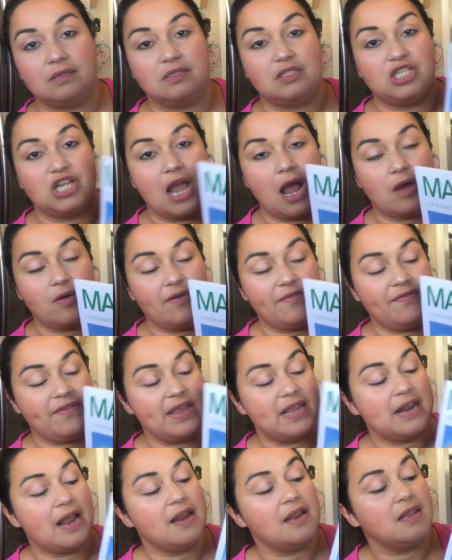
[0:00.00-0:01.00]

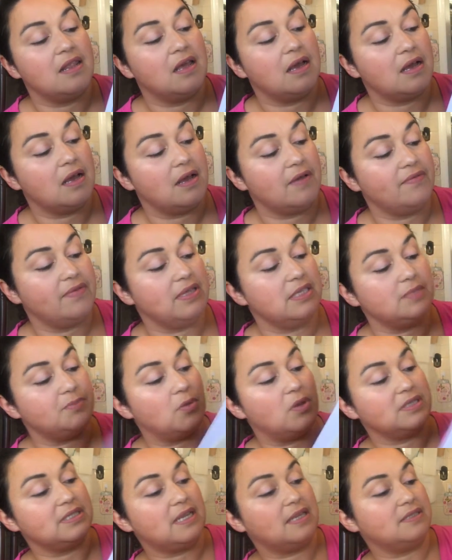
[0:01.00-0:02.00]
geography and I love these
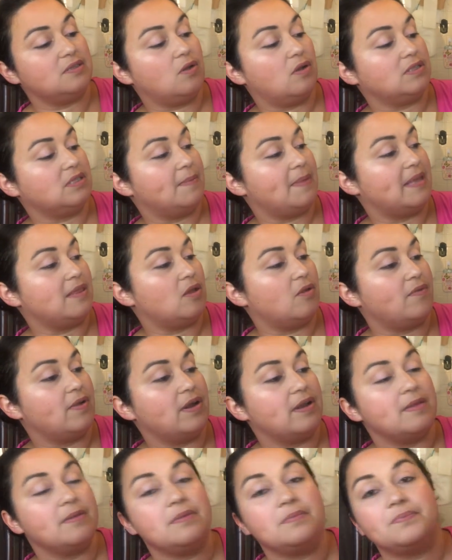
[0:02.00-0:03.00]
books I talked about that
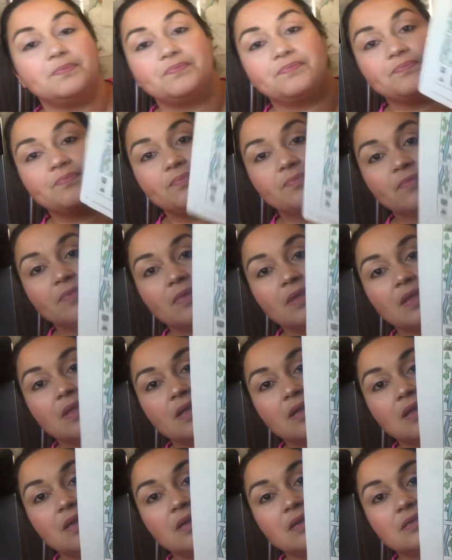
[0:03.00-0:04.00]
already.
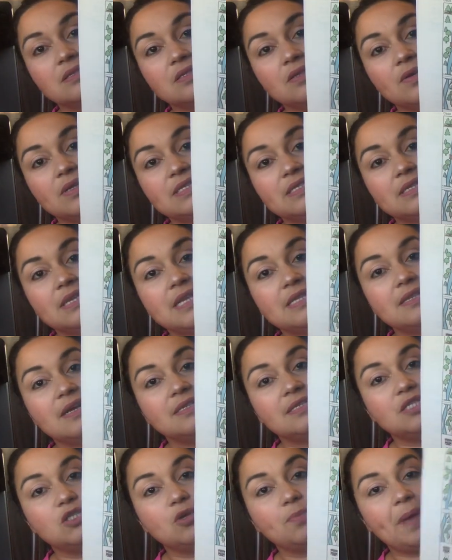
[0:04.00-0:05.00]
So it's he
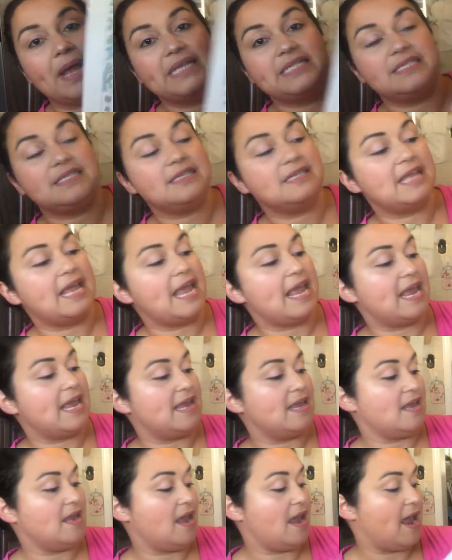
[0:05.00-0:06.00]
does two pages a
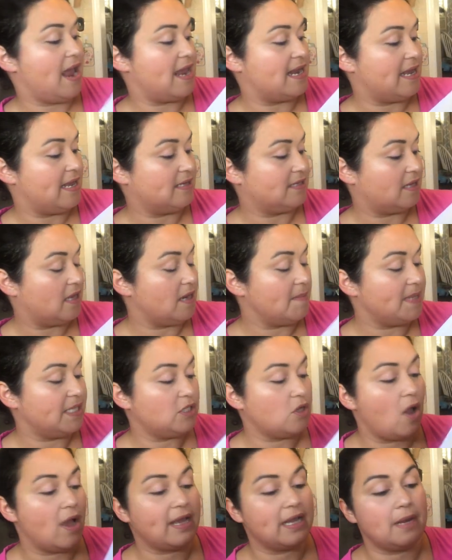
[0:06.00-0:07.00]
day and it's gonna be
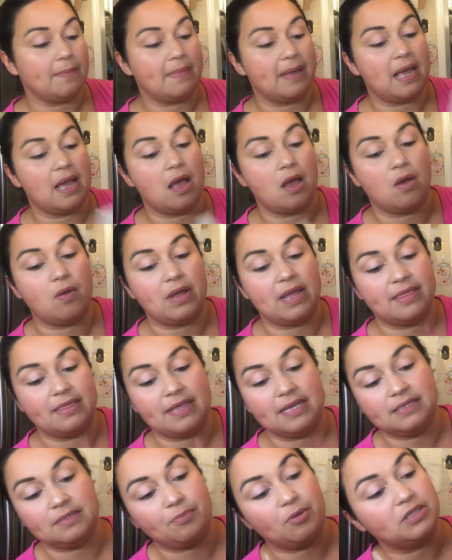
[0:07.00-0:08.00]
talking about in
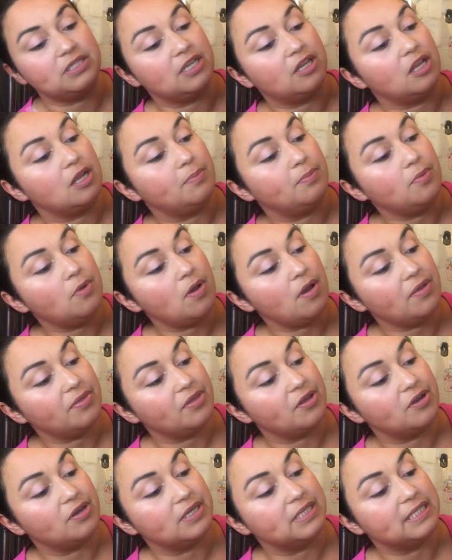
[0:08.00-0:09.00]
this particular book
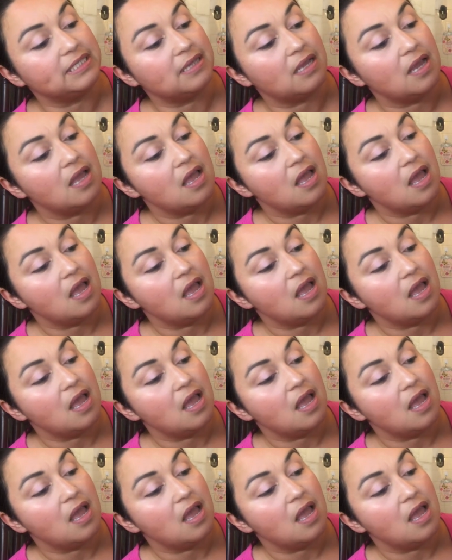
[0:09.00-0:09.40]
there's